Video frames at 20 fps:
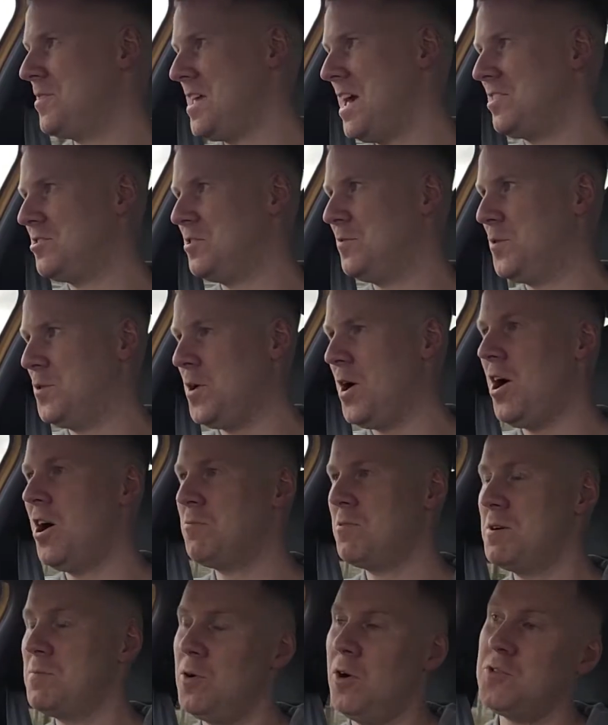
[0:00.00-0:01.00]
extra few
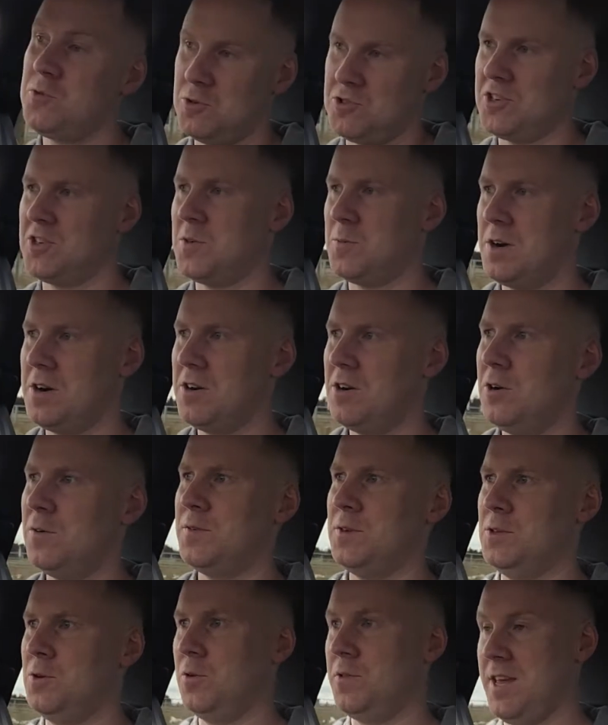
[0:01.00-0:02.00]
hardware mods, which I was aware
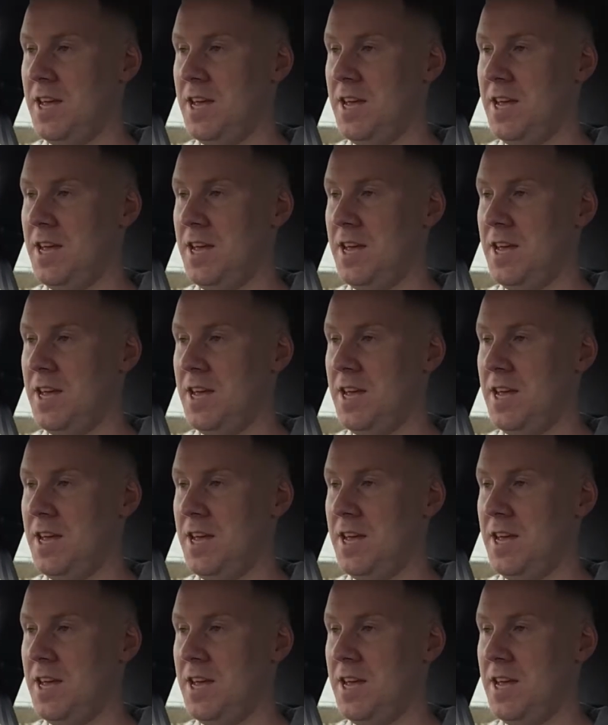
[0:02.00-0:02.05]
of, you know,